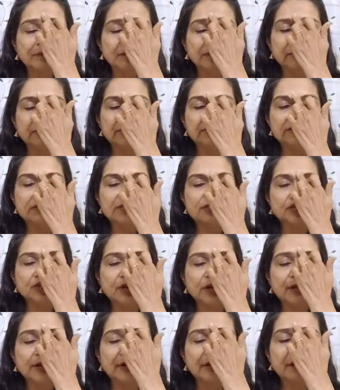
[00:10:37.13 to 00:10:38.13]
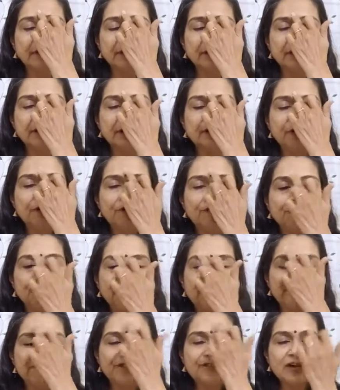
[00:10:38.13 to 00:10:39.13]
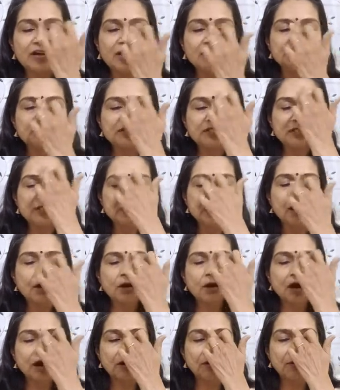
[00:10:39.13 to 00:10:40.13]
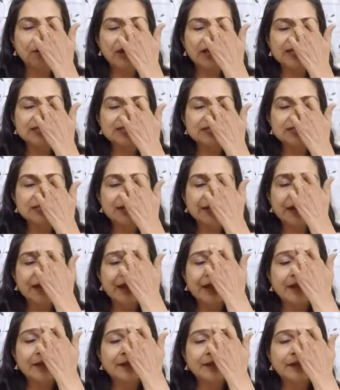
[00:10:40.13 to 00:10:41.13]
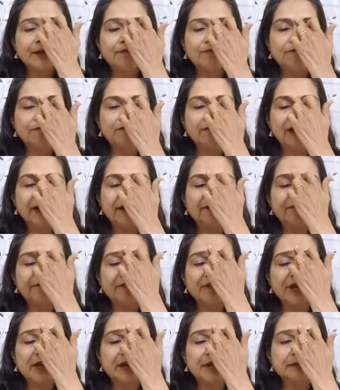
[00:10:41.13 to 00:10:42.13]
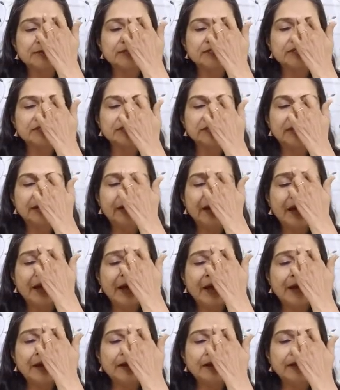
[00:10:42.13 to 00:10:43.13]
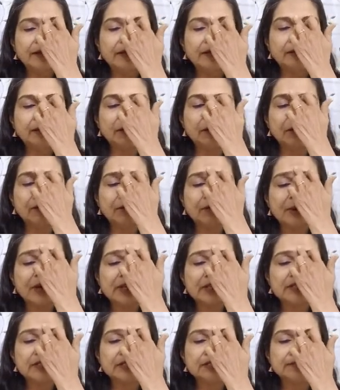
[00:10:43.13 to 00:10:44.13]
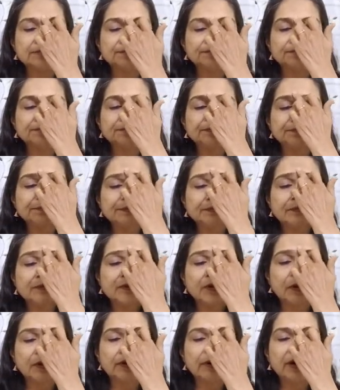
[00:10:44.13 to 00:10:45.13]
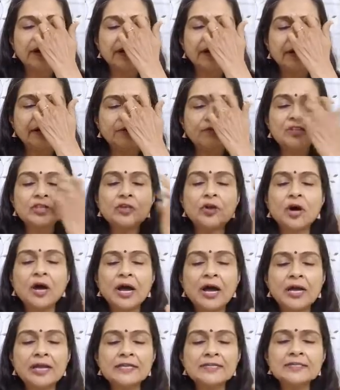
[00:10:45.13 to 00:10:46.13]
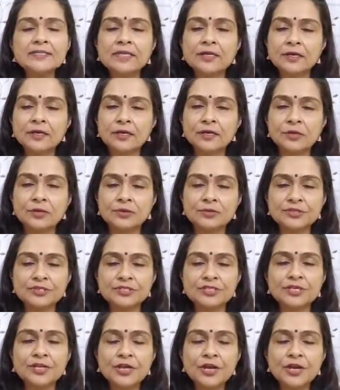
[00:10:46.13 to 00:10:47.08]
this chakra 5 times clockwise and then 5 times anti-clockwise. Alright, with your eyes closed.